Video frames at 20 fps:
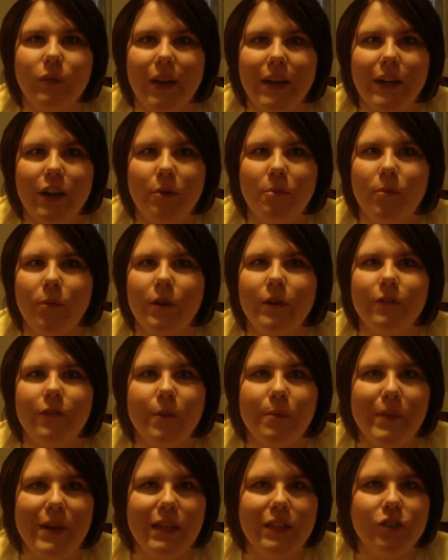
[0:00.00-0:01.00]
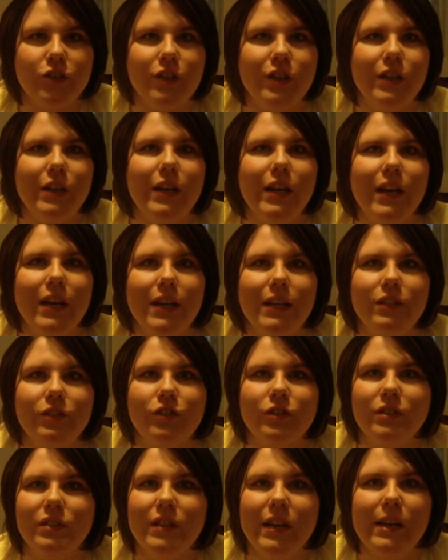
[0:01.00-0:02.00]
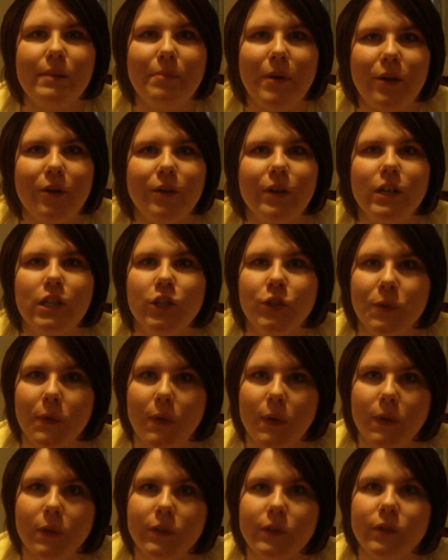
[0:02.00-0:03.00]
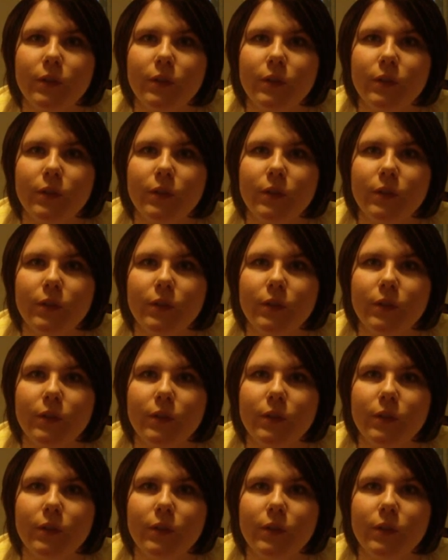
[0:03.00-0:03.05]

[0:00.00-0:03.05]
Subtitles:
find out more information and just take better control.